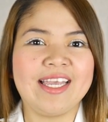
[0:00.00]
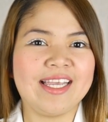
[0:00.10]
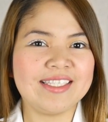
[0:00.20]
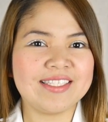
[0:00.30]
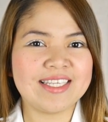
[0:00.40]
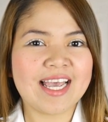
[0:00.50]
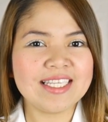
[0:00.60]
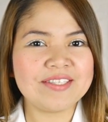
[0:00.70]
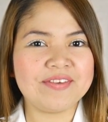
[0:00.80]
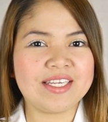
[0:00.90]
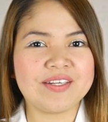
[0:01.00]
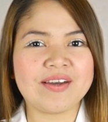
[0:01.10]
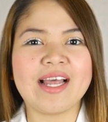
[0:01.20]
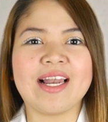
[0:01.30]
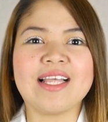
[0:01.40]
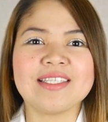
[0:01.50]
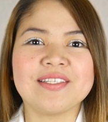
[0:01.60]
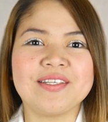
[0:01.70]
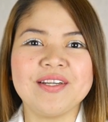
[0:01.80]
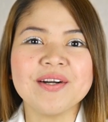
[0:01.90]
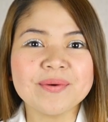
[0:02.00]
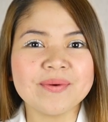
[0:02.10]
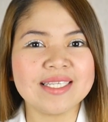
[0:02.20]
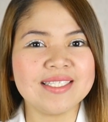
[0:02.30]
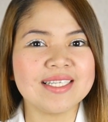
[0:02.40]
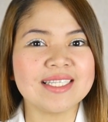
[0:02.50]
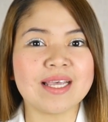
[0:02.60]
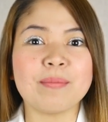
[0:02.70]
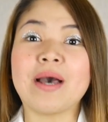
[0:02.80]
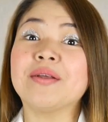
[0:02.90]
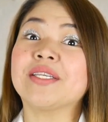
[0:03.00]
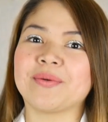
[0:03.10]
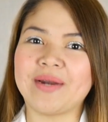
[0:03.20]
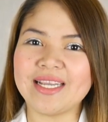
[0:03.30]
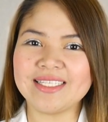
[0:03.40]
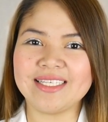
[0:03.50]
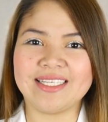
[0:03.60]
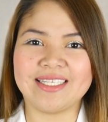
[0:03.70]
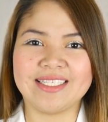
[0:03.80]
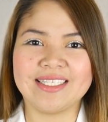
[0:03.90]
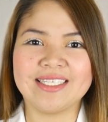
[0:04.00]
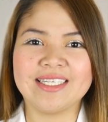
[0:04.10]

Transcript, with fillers: In today's video, I'll answer your questions about creatinine.